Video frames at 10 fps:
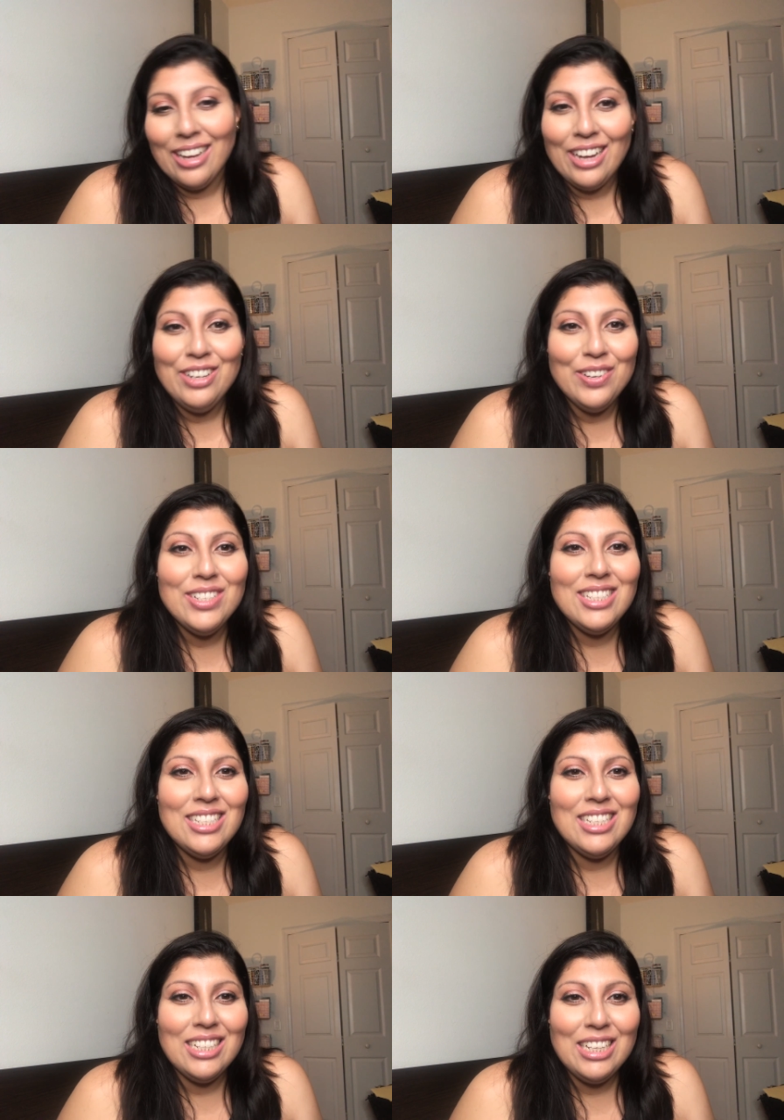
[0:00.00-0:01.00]
Like, I know it's
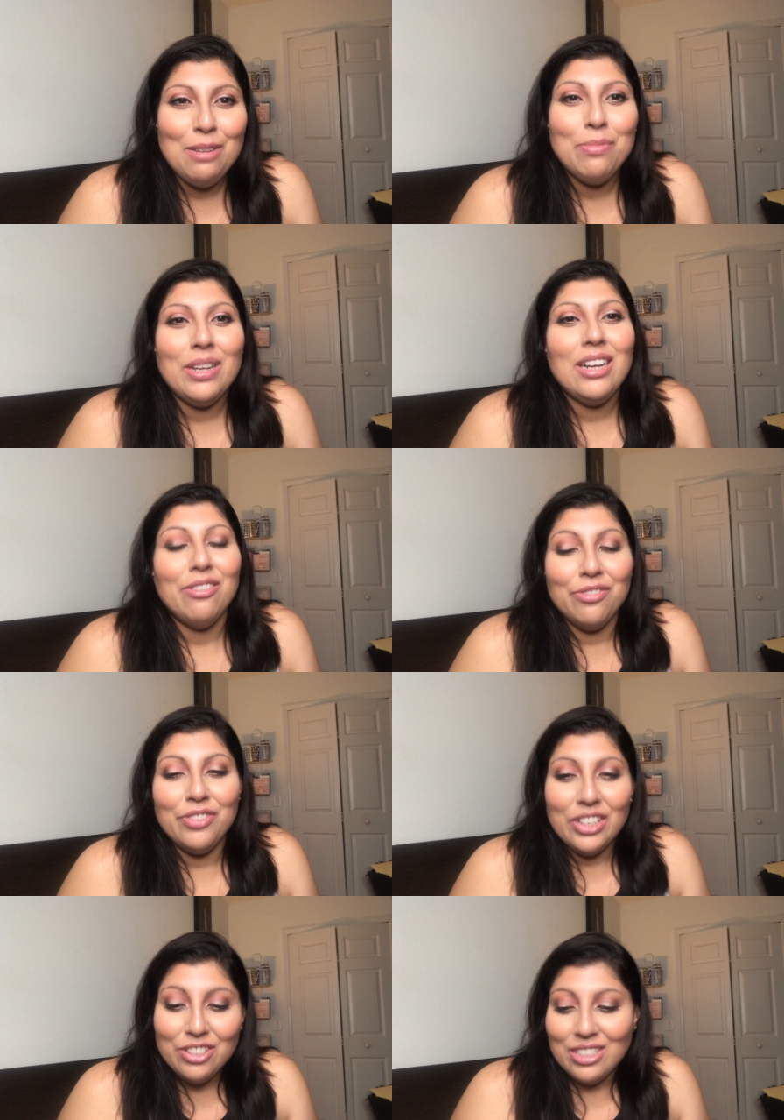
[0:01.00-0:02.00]
silly, but it
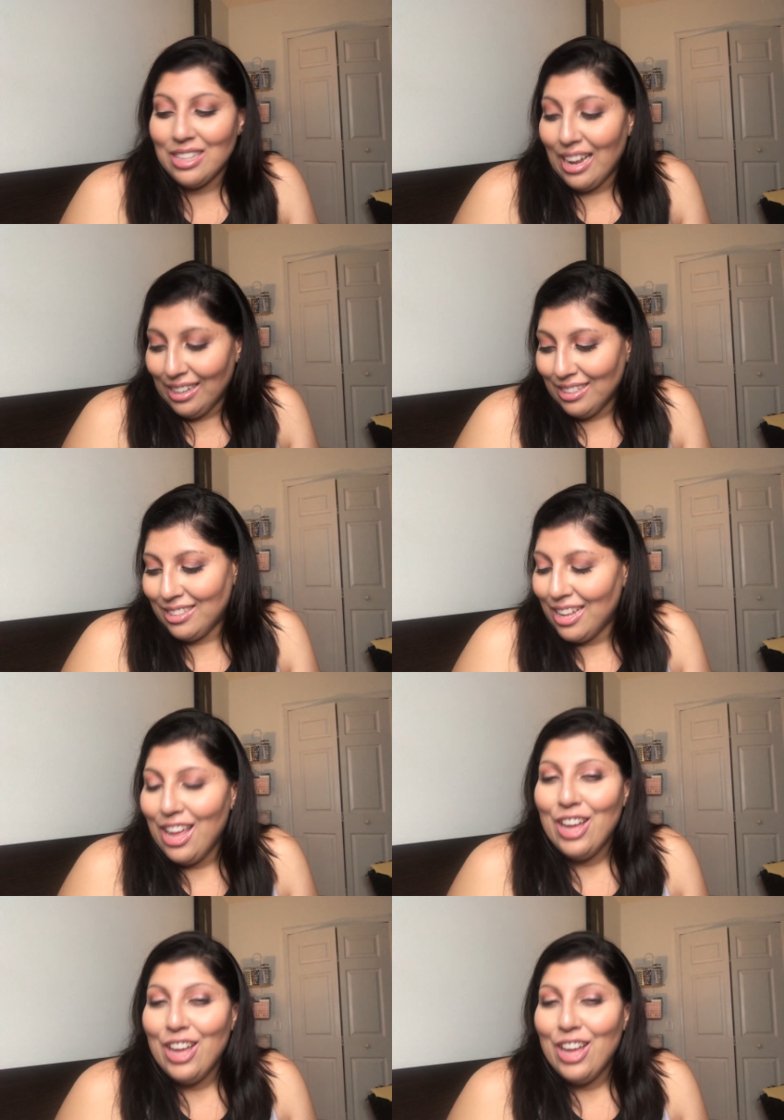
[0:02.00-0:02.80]
feels nice